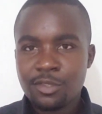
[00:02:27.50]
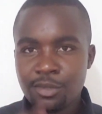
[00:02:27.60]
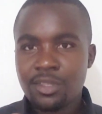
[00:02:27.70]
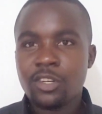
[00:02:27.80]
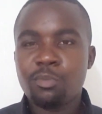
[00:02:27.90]

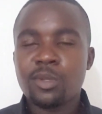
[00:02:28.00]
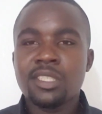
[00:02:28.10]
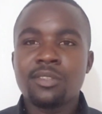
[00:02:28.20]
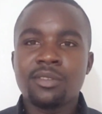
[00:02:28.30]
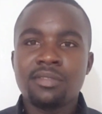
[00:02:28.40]
do the
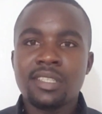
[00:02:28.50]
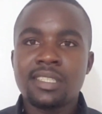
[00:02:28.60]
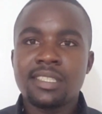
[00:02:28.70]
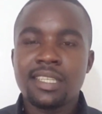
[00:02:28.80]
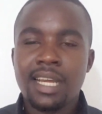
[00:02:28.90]
opposite of
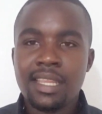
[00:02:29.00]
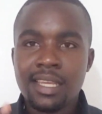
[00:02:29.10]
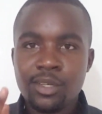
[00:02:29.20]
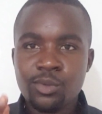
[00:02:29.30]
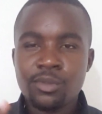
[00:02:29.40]
it, and
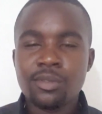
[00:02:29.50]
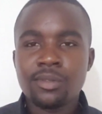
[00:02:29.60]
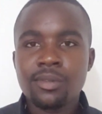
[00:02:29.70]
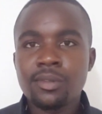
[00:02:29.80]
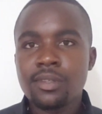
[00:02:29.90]
that will do
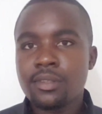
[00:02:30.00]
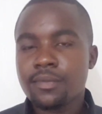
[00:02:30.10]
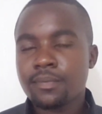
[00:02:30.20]
you good.